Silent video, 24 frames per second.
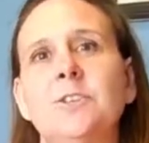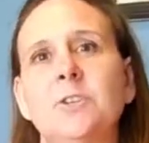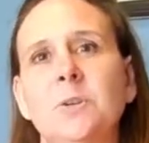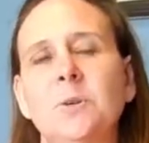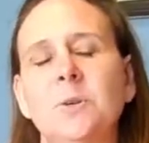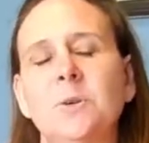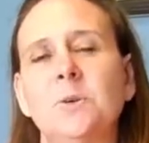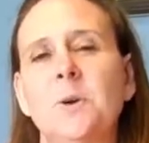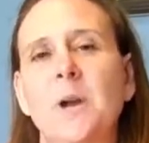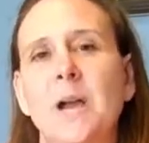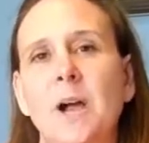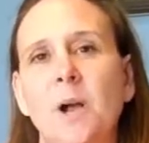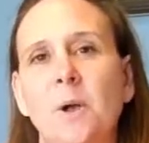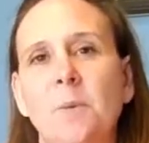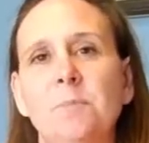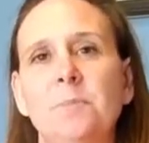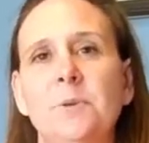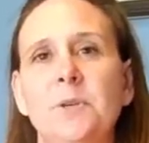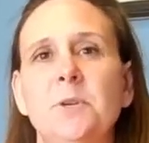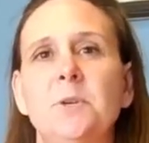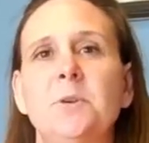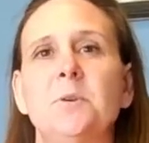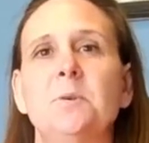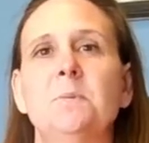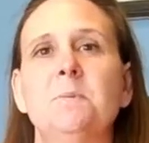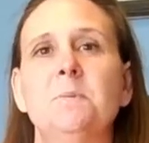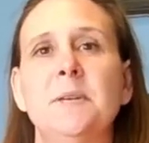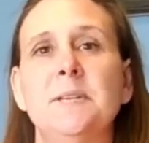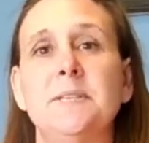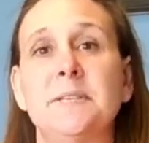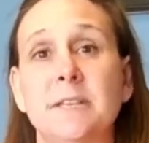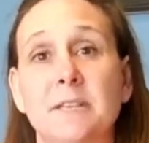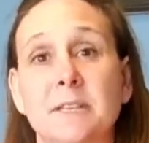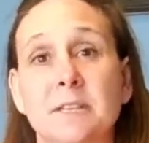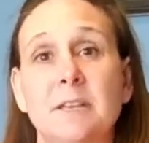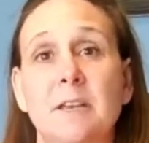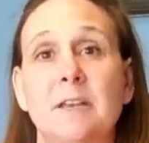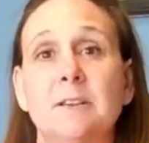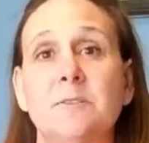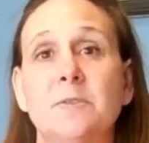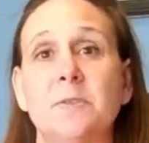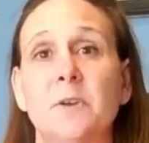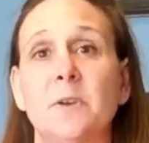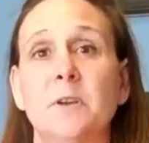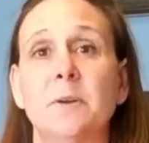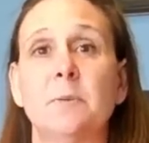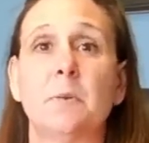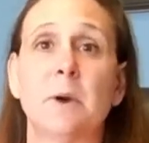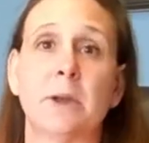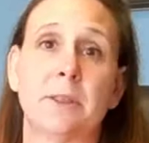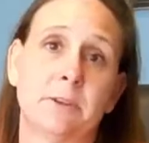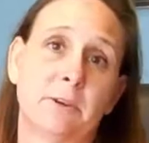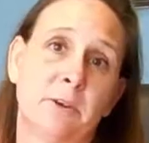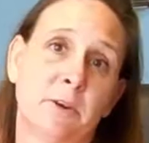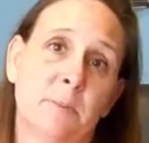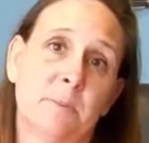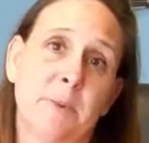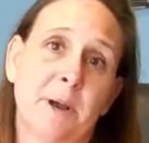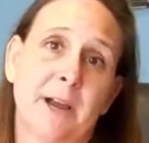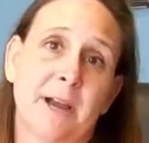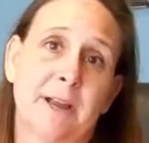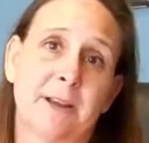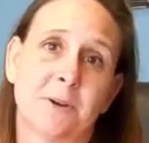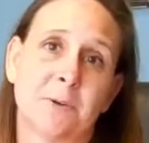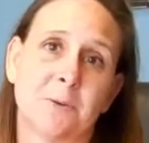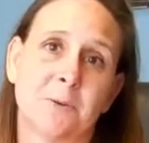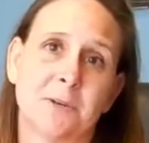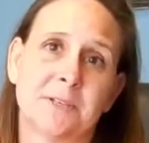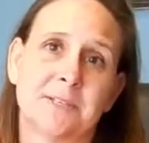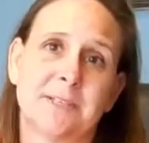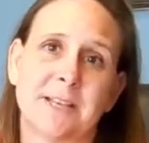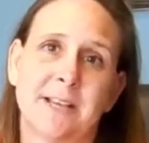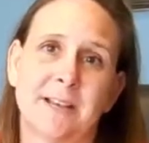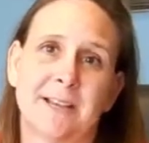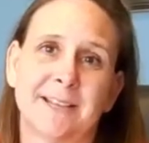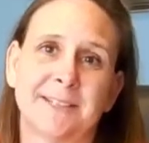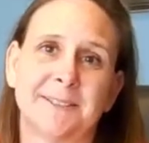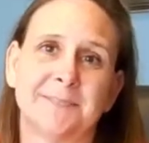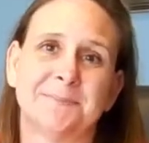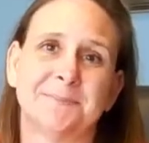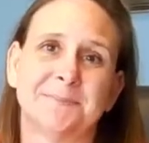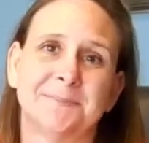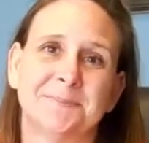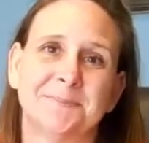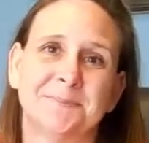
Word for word: to help you be successful whether you're buying or selling.